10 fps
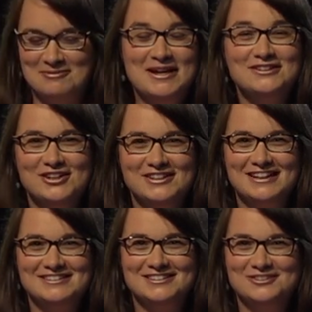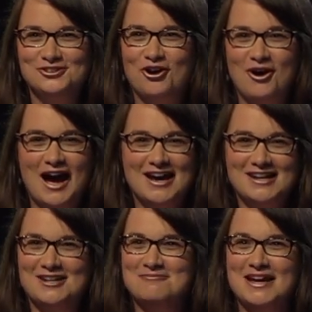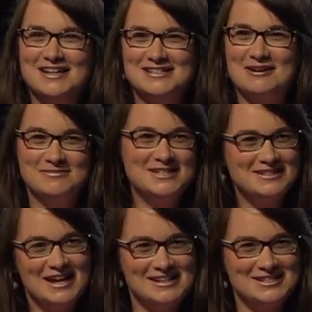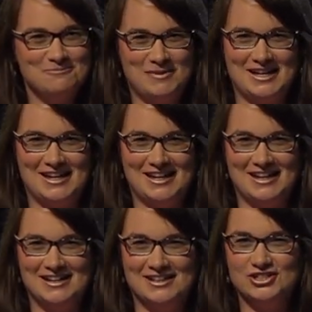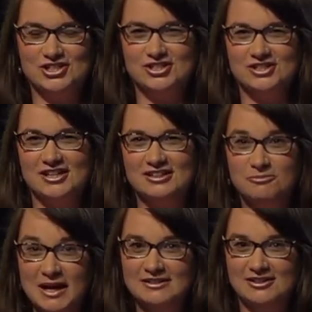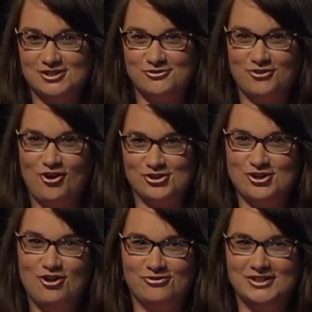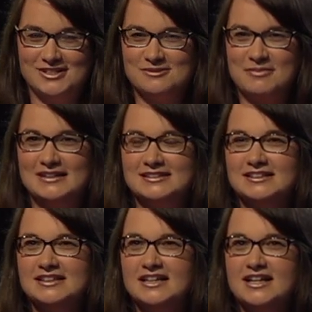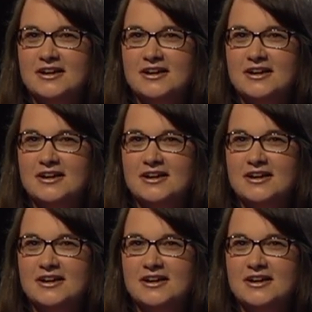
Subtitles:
the matter that, you know, I make some mistakes speaking English, it matters, of course, all of this, but